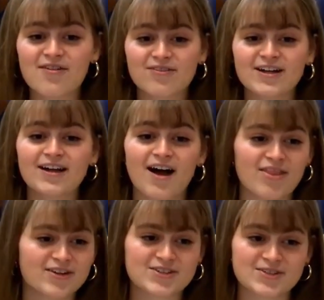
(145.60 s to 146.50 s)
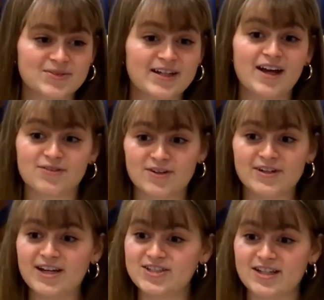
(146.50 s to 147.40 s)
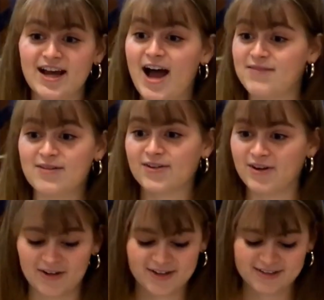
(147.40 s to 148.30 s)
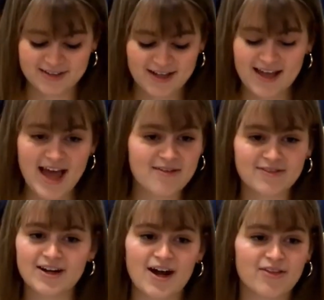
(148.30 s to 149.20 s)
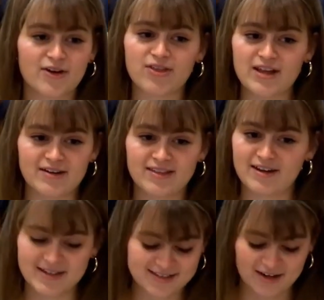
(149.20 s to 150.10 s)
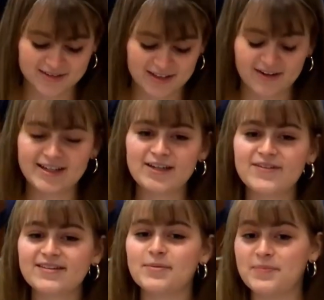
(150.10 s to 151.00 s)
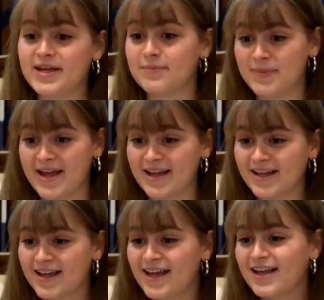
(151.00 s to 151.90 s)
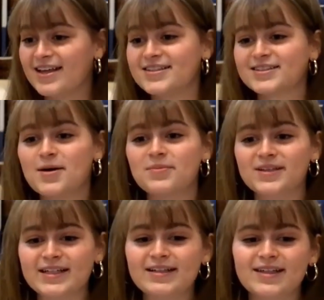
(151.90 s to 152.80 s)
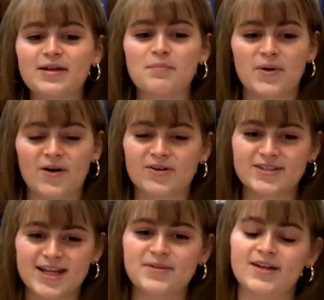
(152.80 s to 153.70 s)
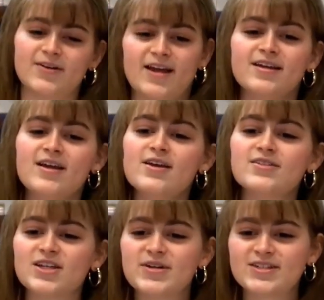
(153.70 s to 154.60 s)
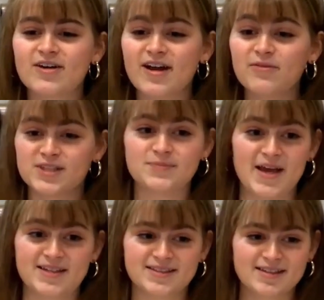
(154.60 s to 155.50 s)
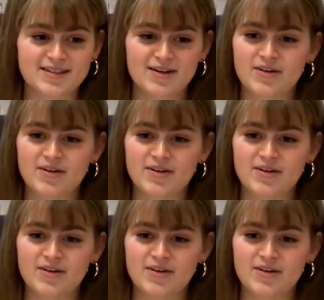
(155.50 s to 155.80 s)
Every other story of creation I've ever heard, every other theory there is out there, even the Big Bang is completely bonkers. I mean, okay, so we start out with space.